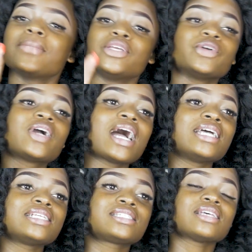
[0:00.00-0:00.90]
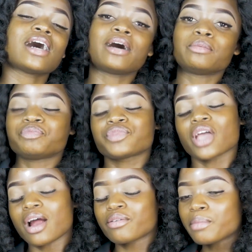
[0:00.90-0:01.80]
You guys,
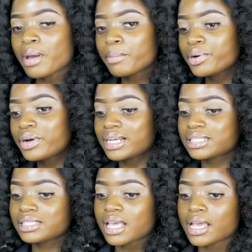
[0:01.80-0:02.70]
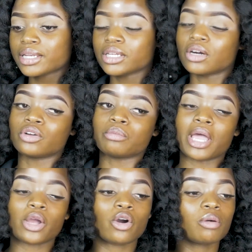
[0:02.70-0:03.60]
I remember I said on
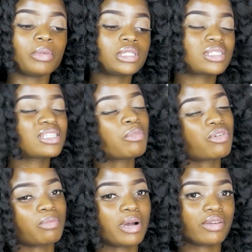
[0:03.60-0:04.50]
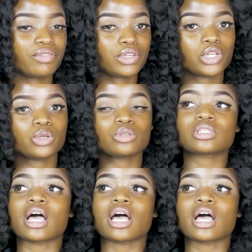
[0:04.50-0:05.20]
my comments, some of my videos,